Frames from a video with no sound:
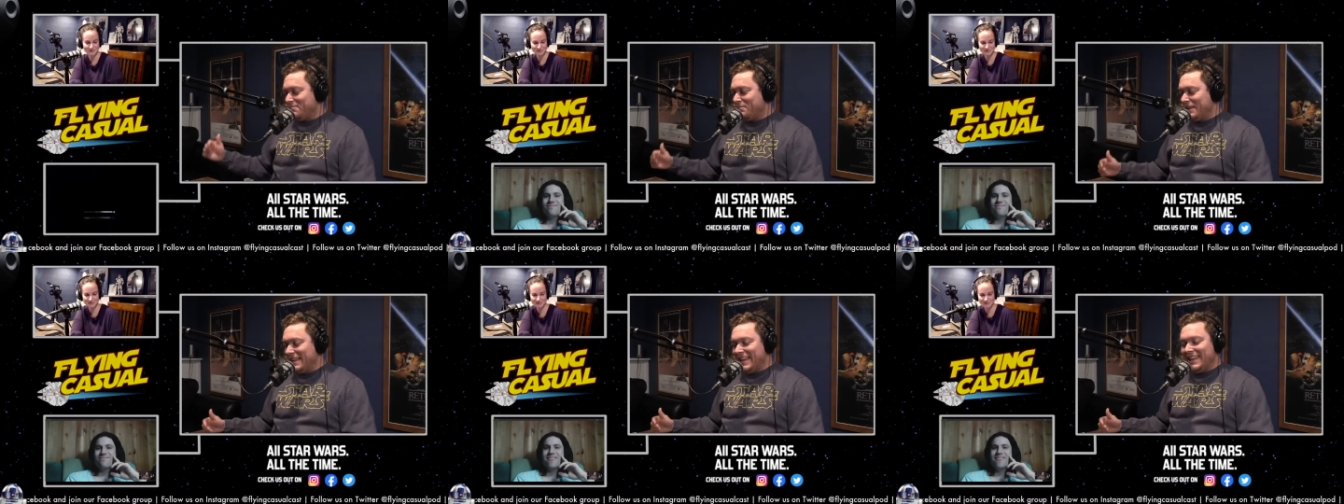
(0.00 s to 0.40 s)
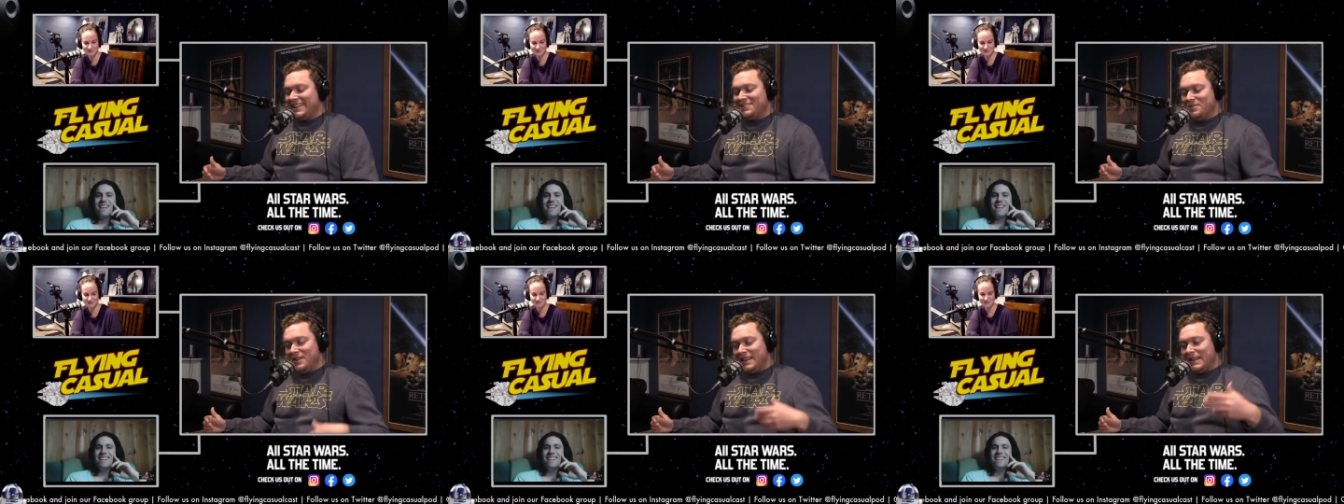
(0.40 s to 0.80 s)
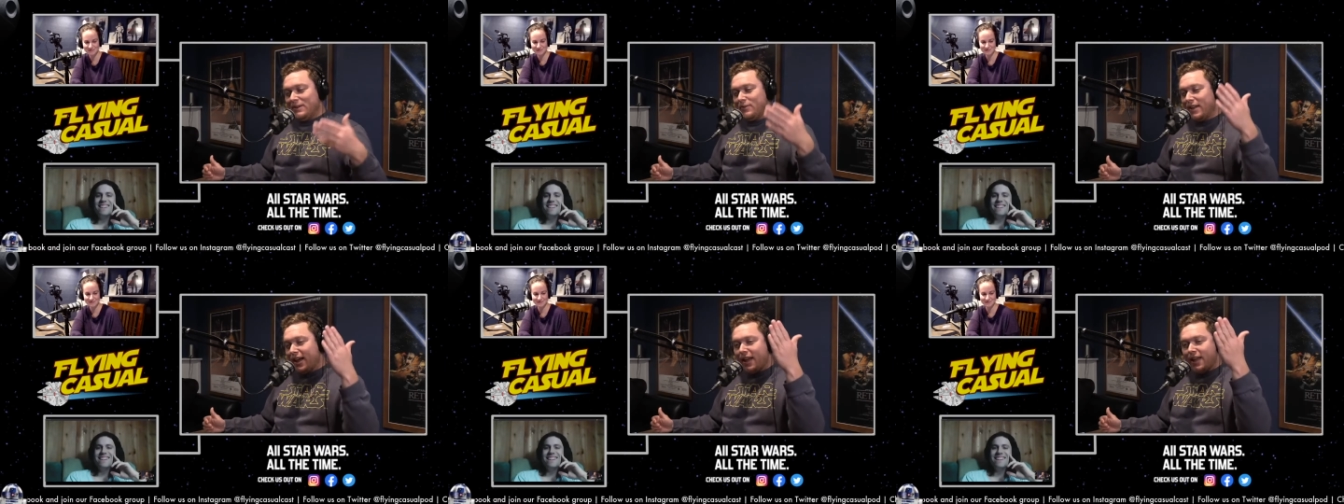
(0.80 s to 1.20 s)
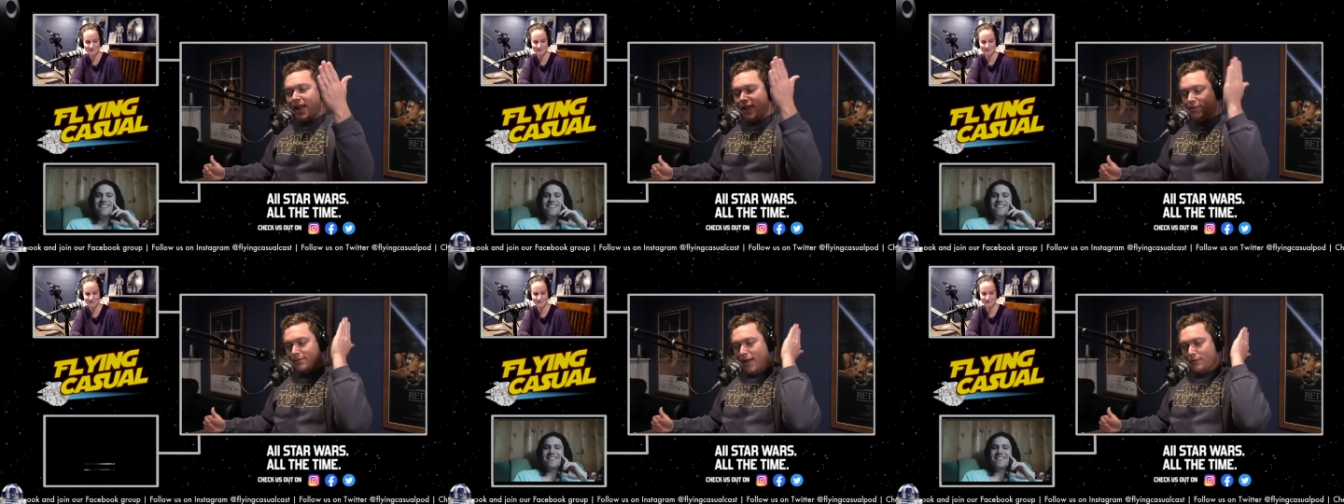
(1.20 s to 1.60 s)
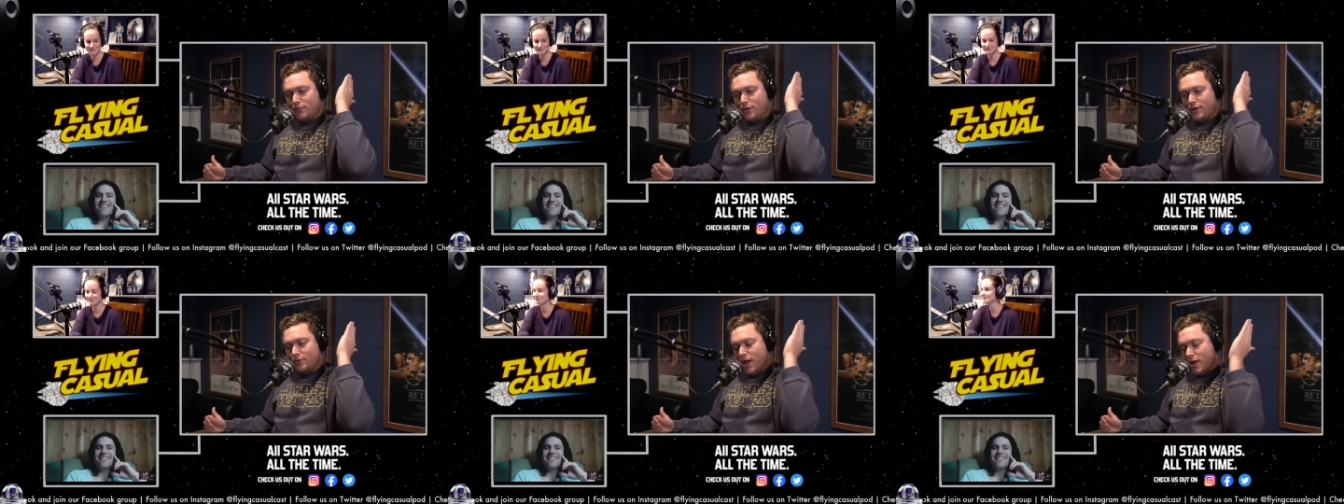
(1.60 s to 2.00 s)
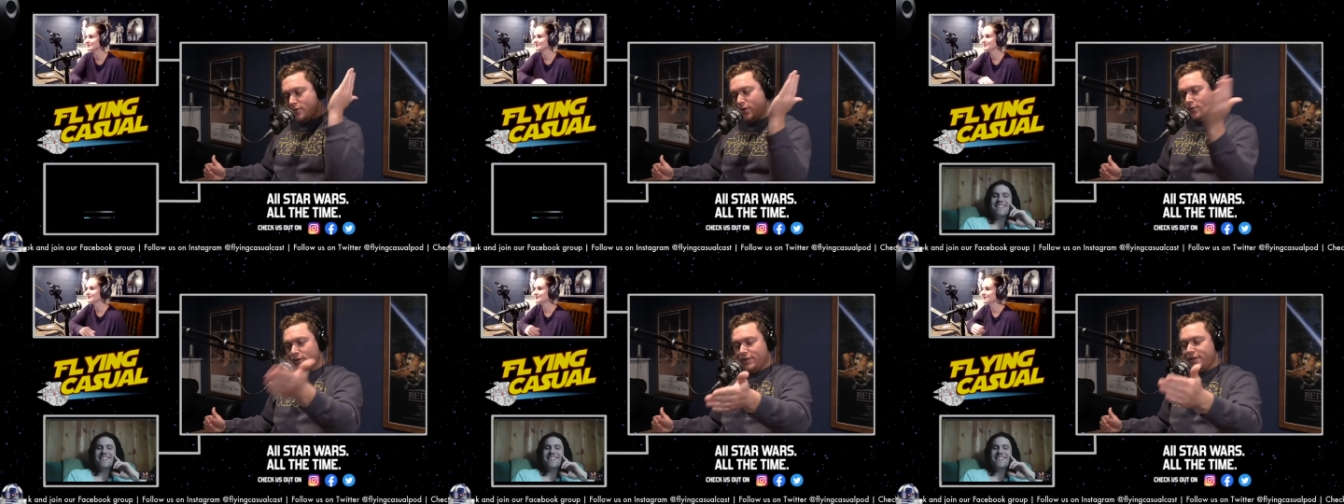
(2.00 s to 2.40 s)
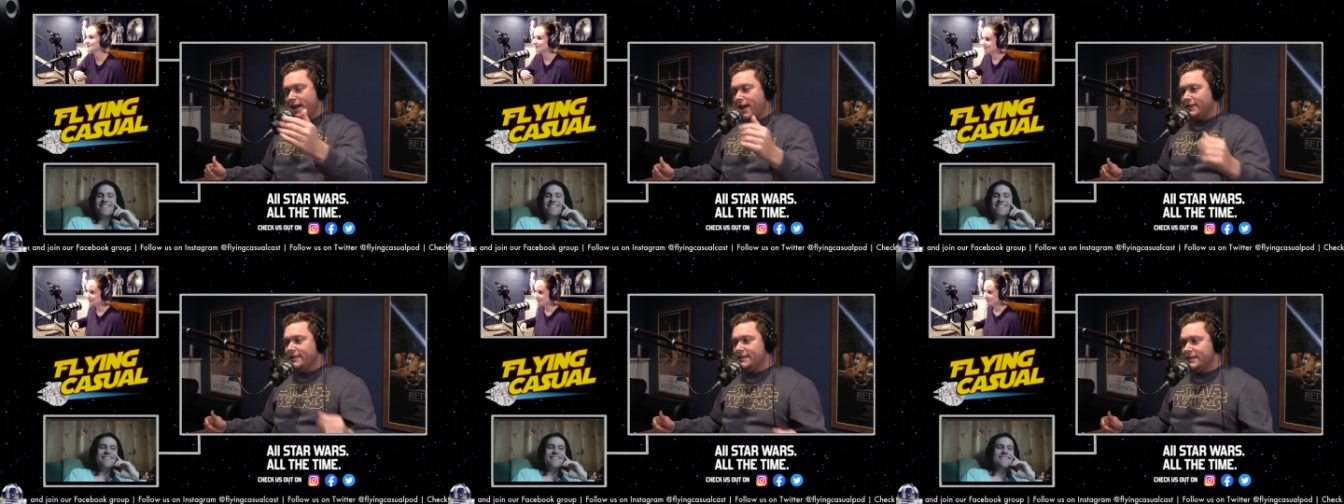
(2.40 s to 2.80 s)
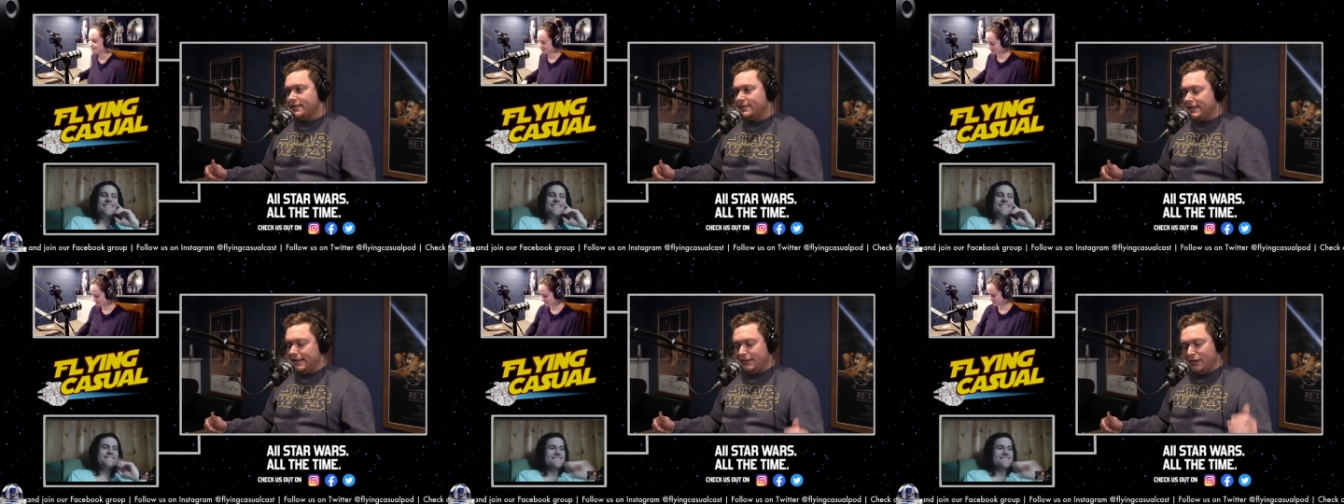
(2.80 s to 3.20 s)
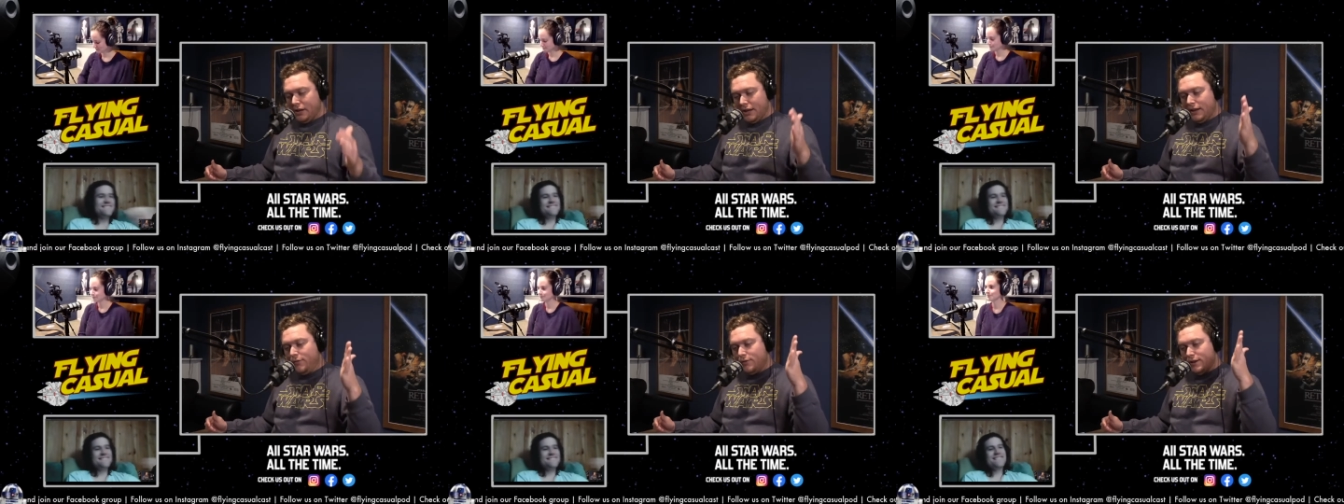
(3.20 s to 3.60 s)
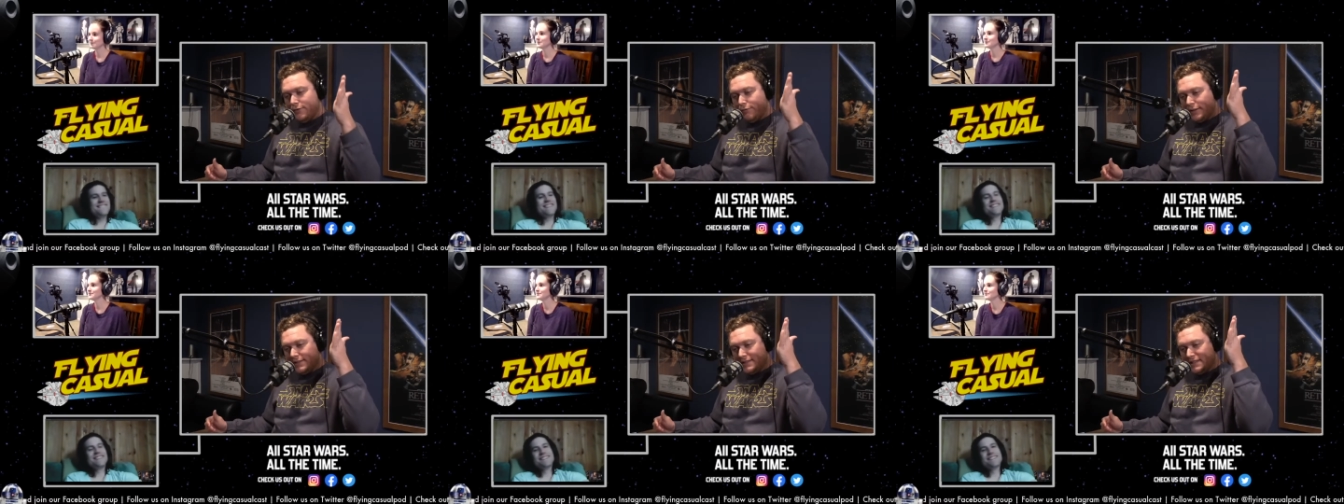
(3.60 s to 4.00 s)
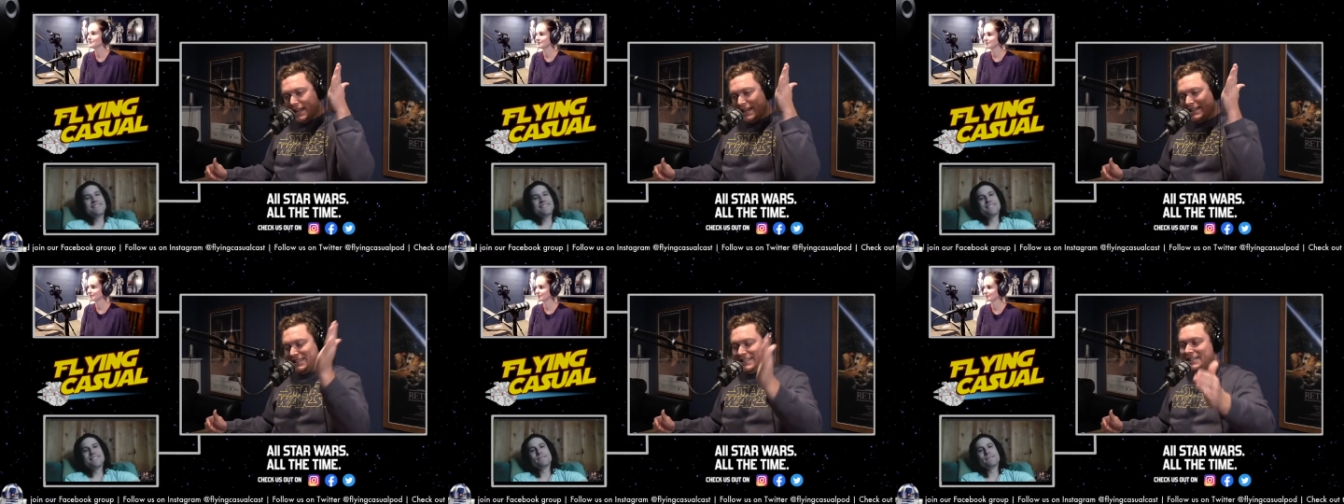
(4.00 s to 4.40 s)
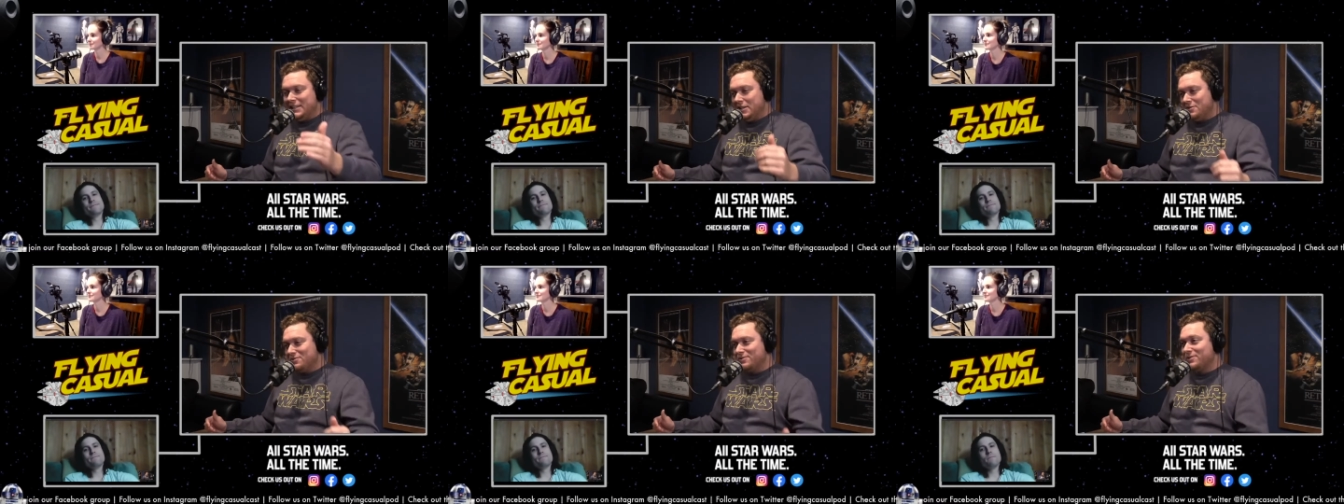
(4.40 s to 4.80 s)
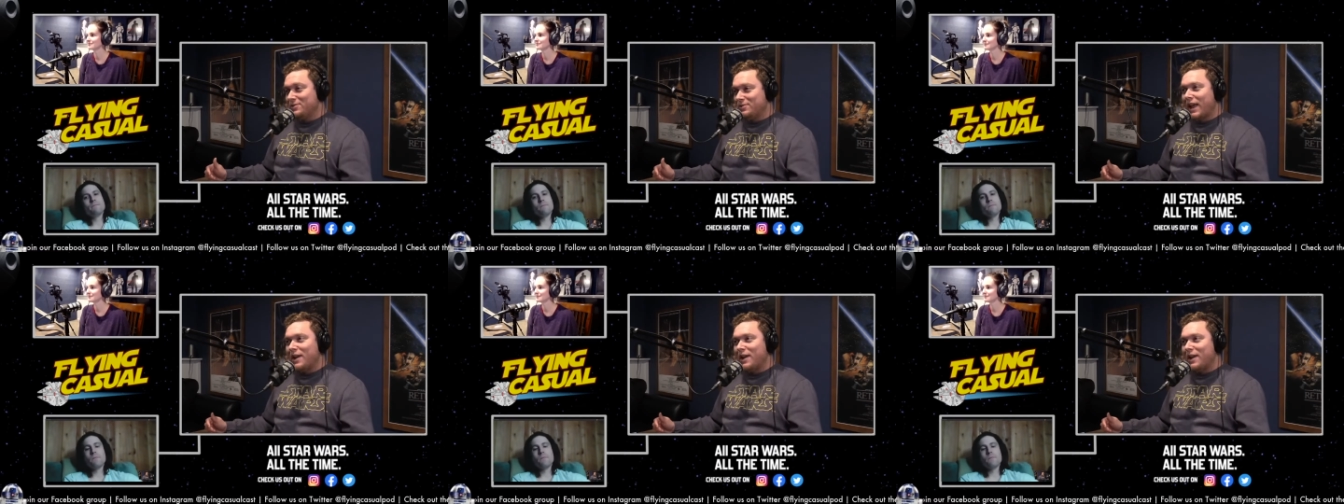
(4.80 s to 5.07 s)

But so anyway, I went with the idea, even if it's 19 years old.